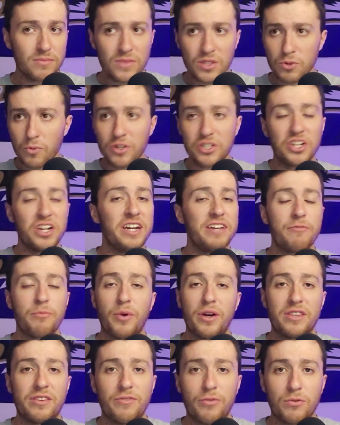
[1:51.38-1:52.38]
which he didn't even
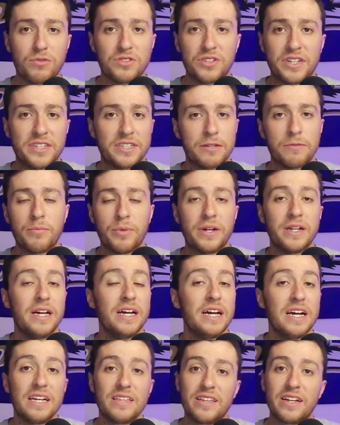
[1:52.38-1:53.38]
play the full season. But
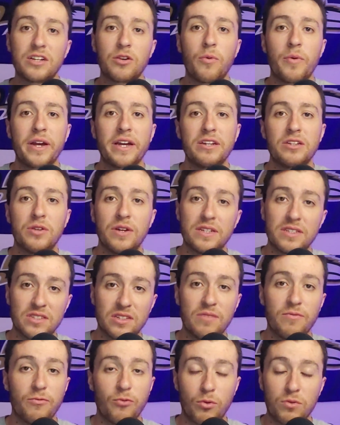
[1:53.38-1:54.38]
then going into his
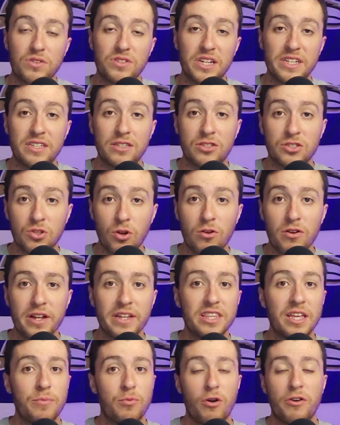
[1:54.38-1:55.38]
full season
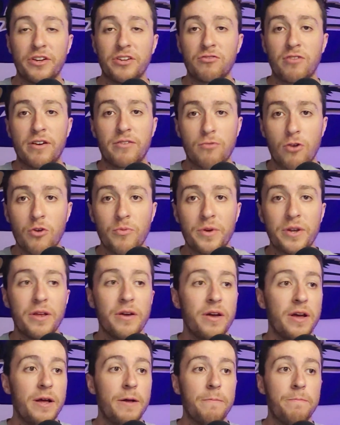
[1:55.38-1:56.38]
starting, they brought in Greg Roman,
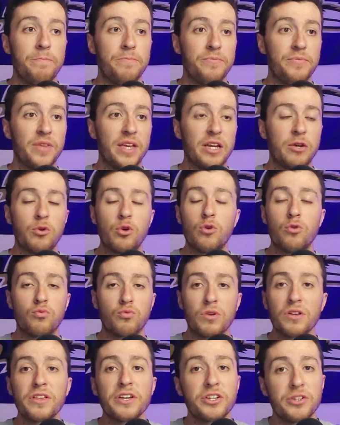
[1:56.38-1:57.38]
who
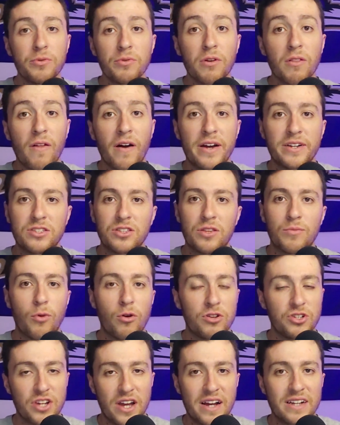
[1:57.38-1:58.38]
really utilized
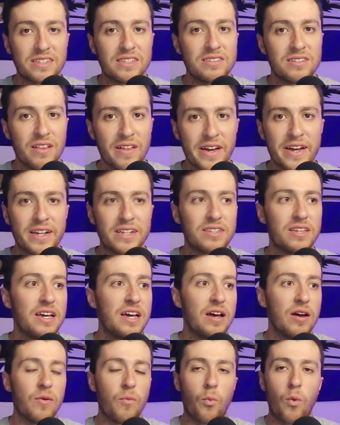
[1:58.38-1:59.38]
Lamar Jackson's legs
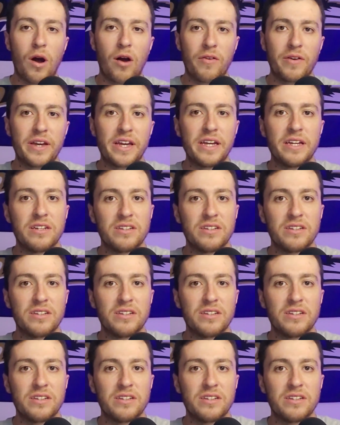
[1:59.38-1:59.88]
while he